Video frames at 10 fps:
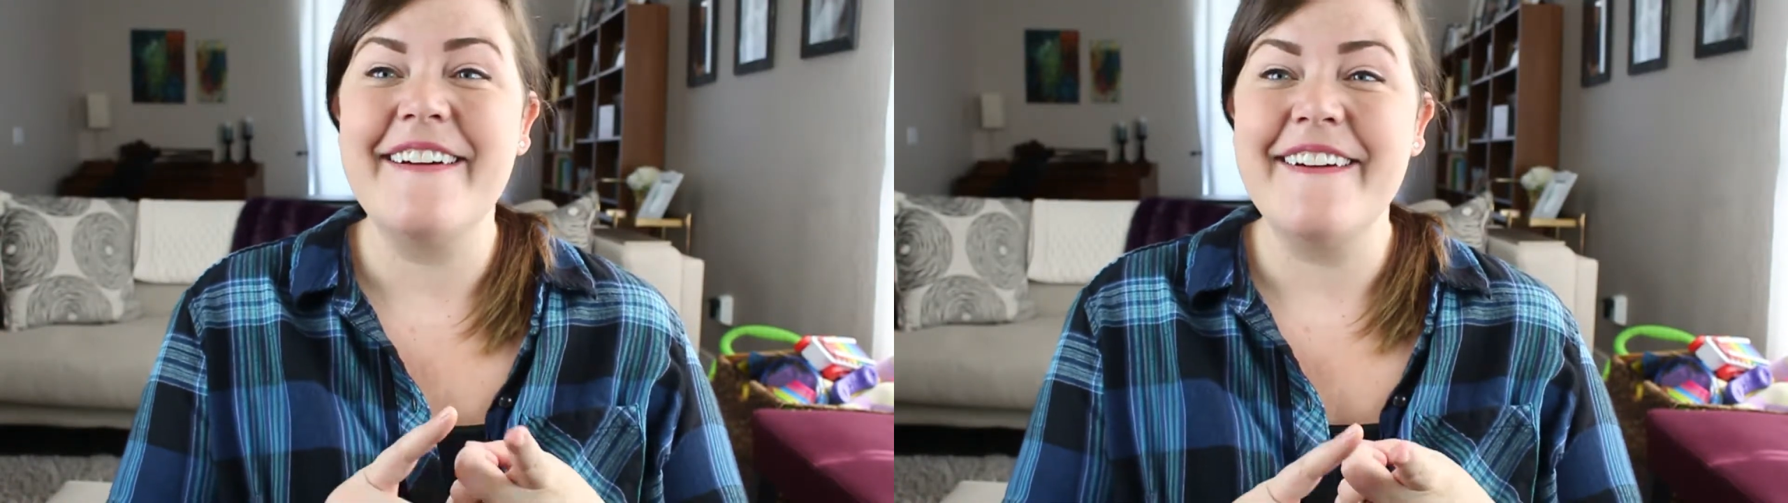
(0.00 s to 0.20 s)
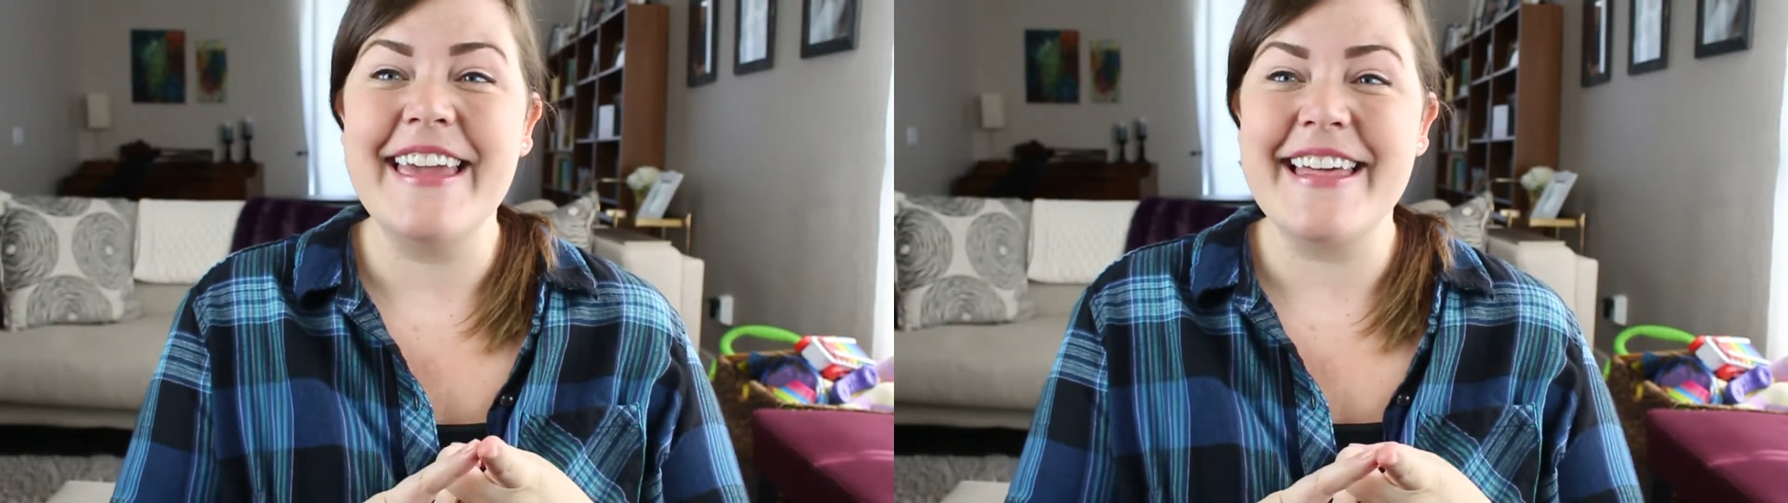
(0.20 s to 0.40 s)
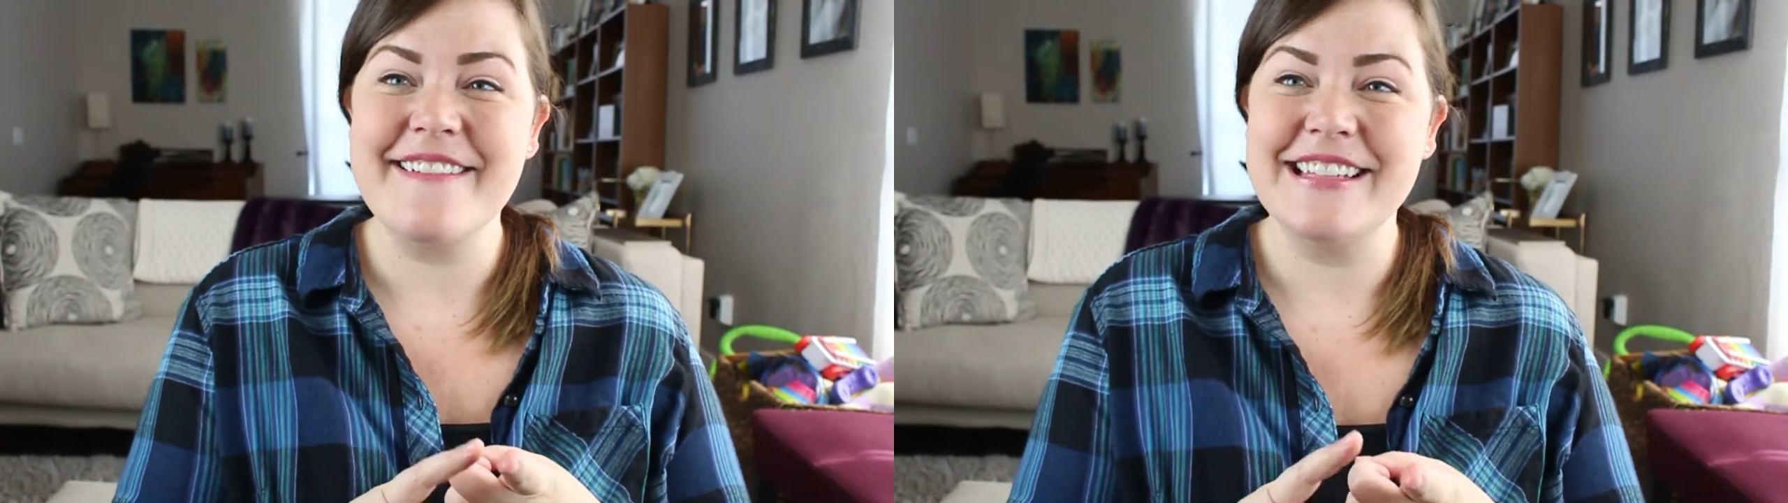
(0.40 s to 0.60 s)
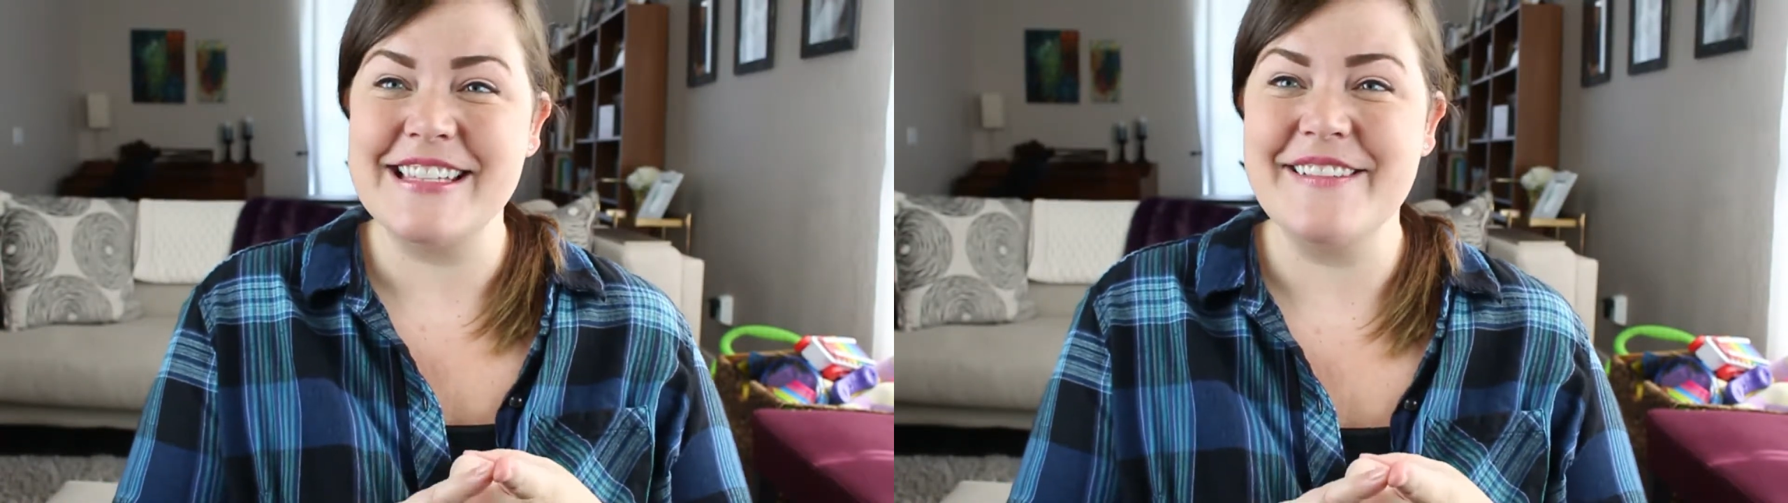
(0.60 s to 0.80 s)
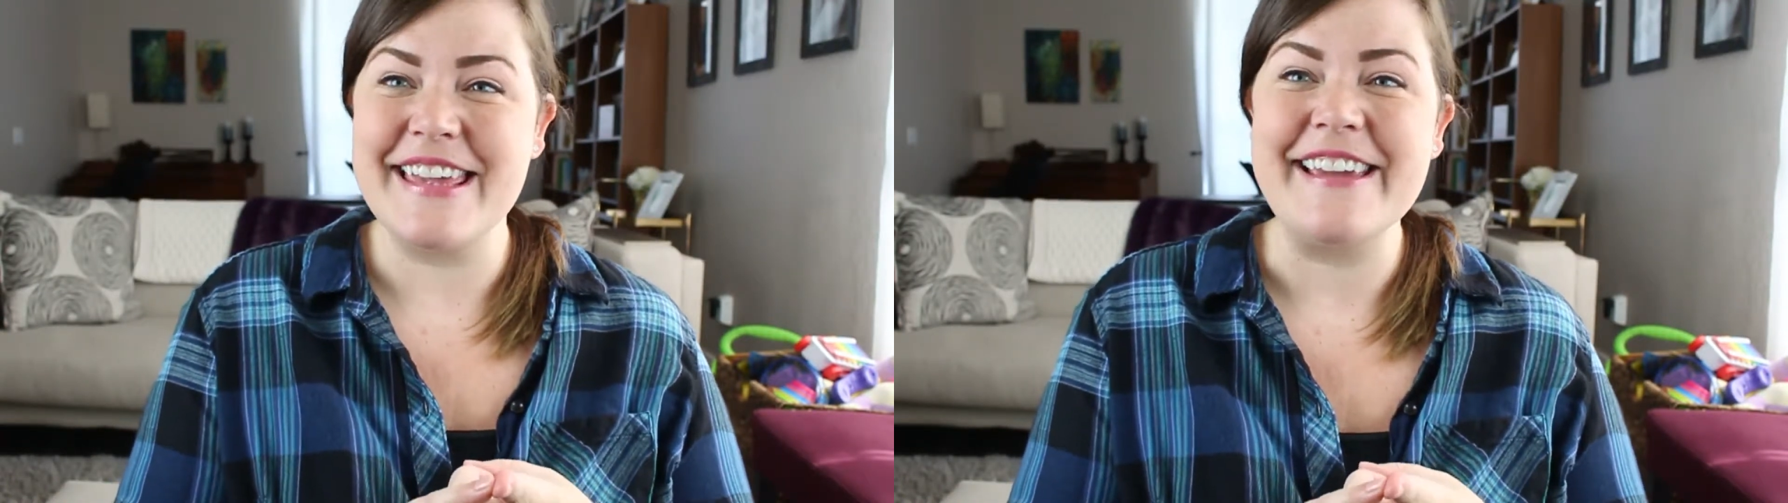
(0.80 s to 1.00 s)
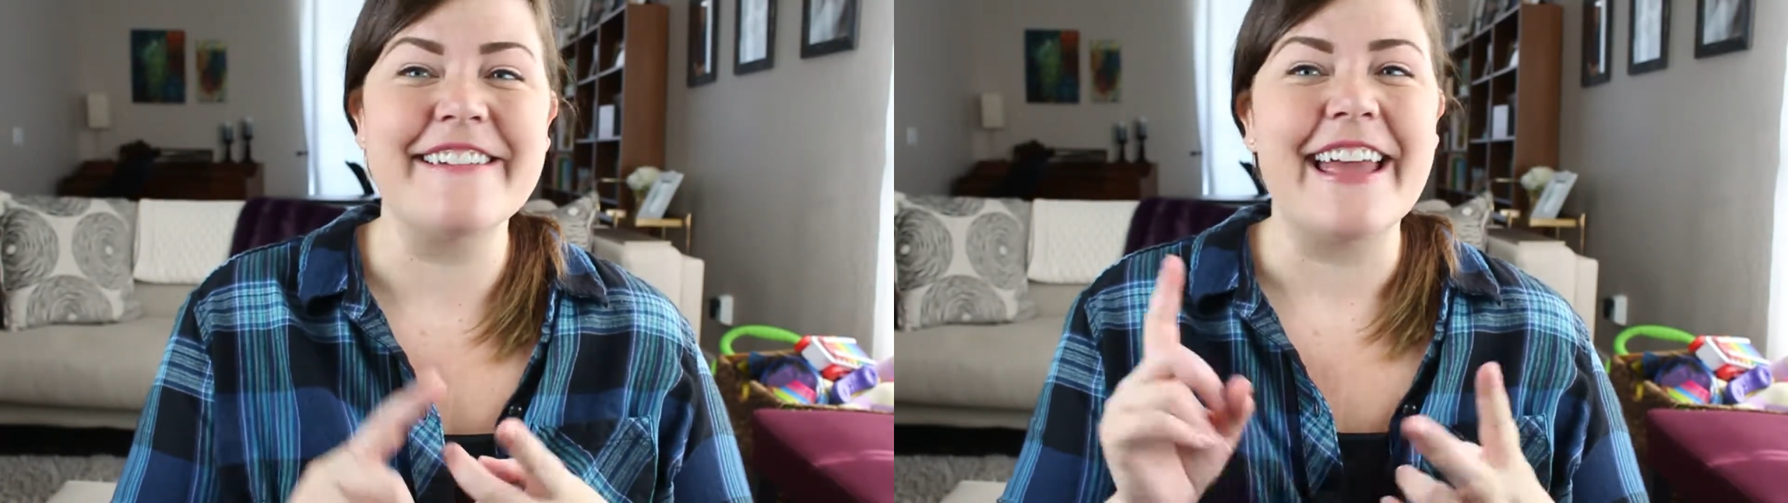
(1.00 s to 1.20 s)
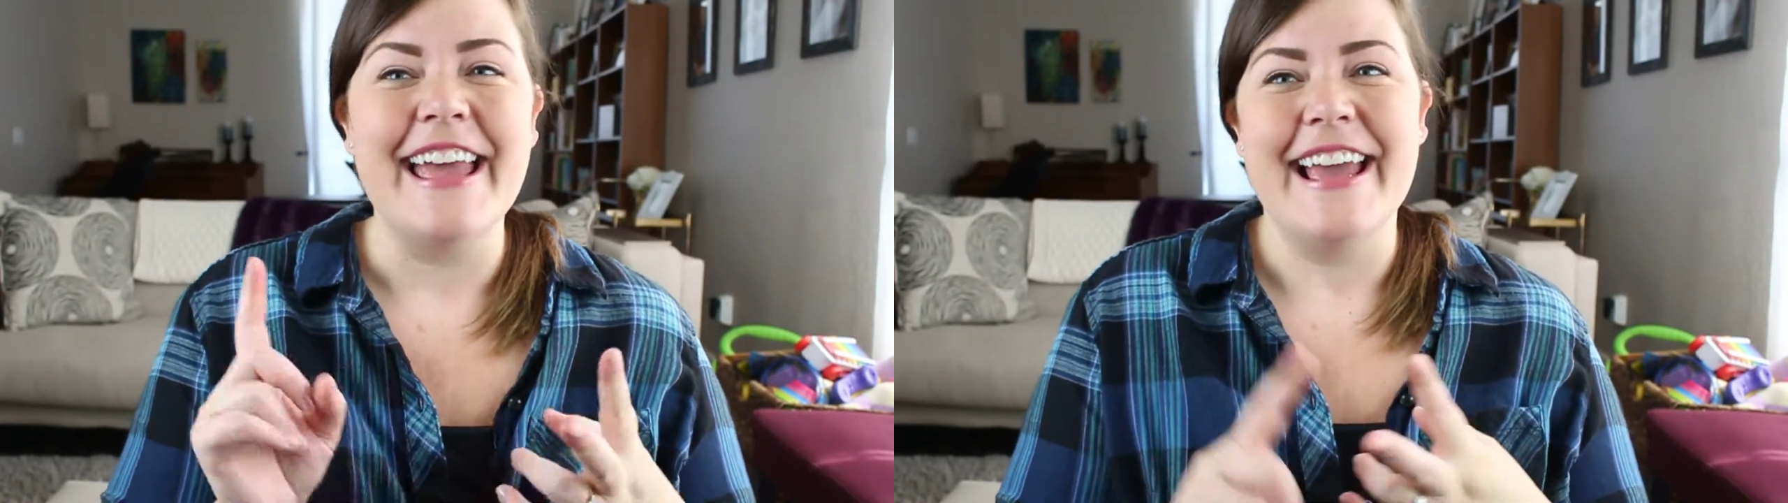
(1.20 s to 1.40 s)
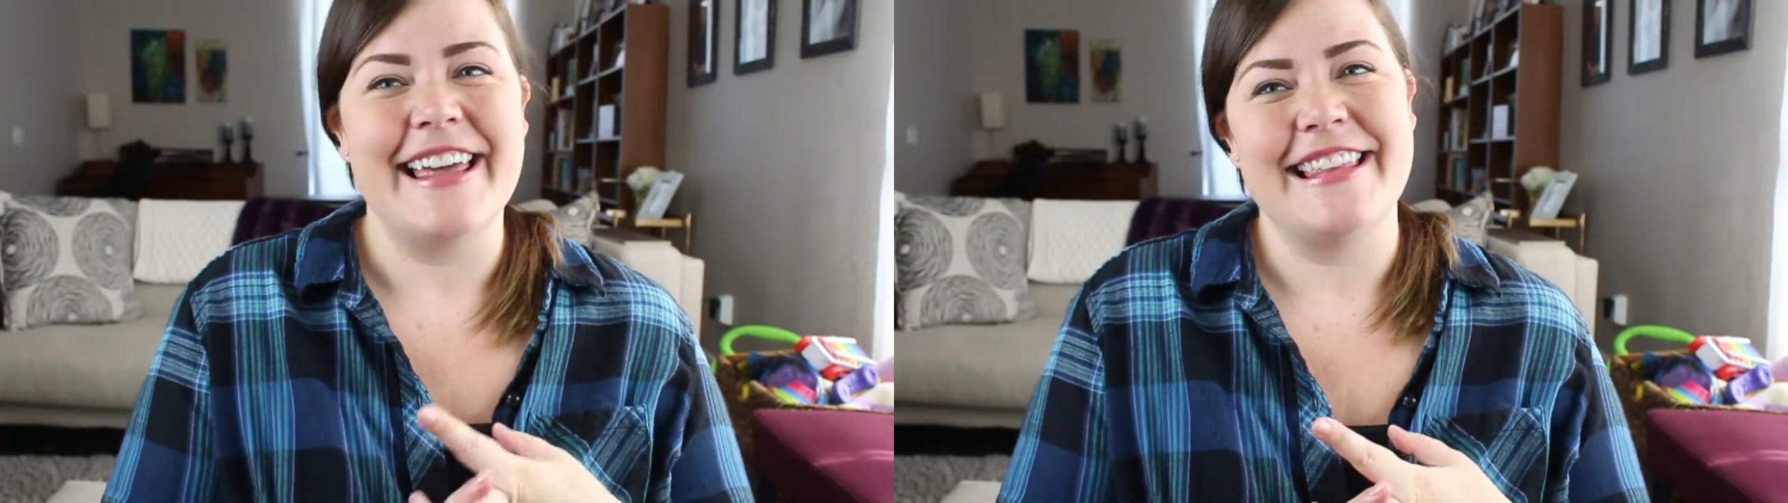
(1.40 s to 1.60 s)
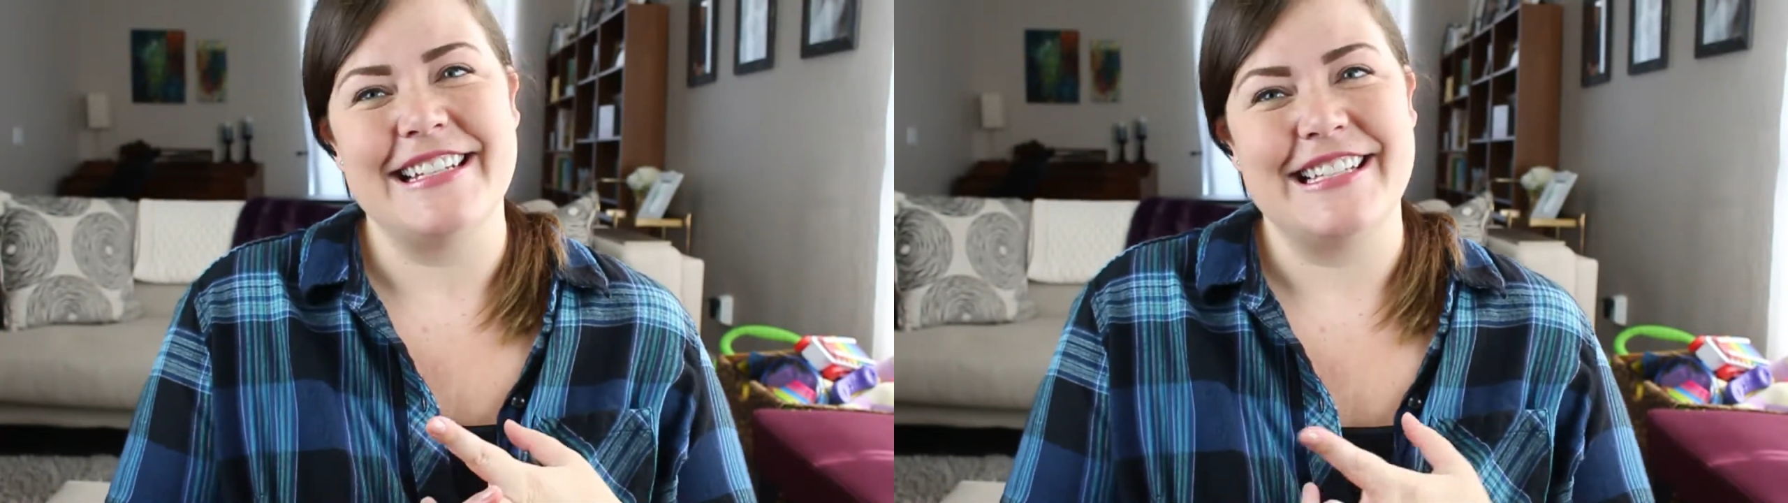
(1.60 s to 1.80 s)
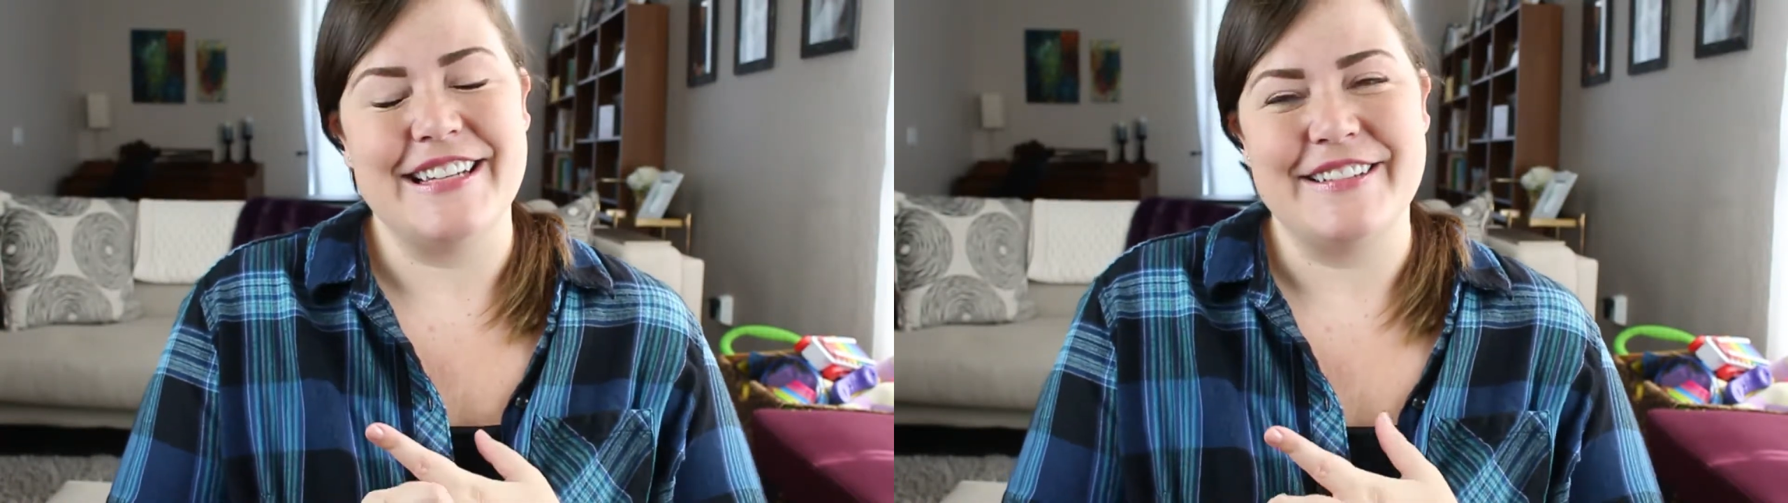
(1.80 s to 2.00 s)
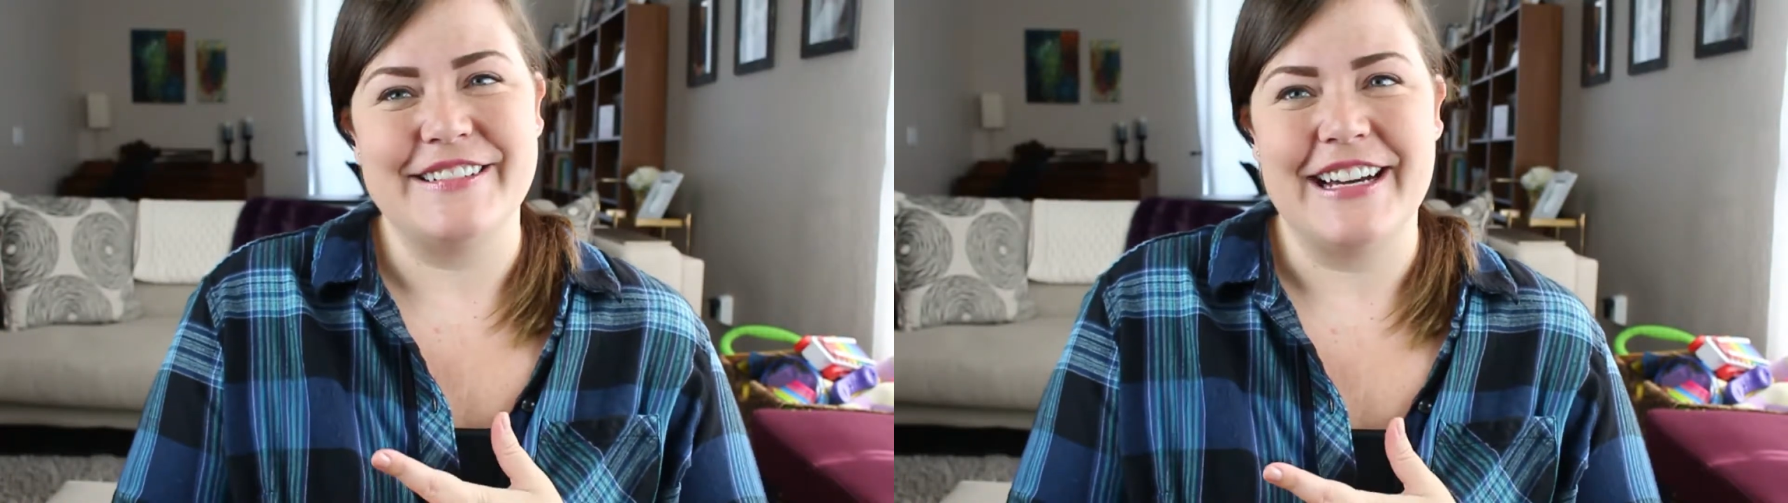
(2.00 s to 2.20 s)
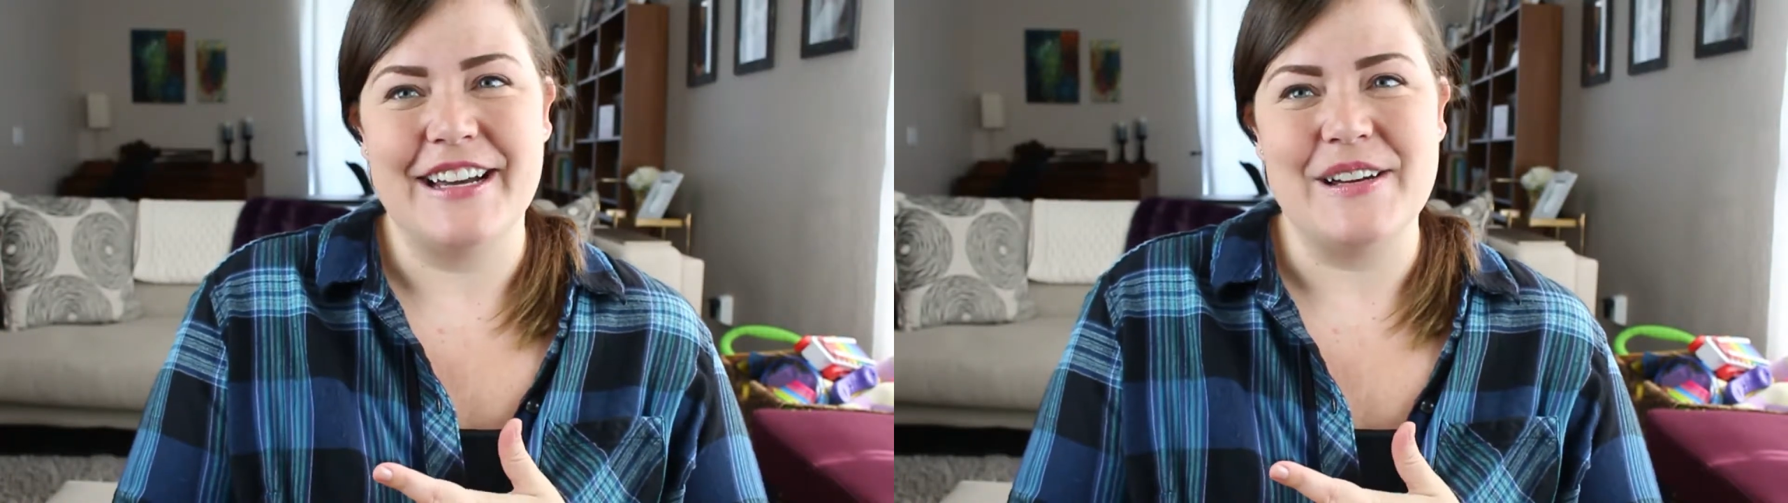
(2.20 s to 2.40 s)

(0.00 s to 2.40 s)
oh yeah, that was so cute, and then 2,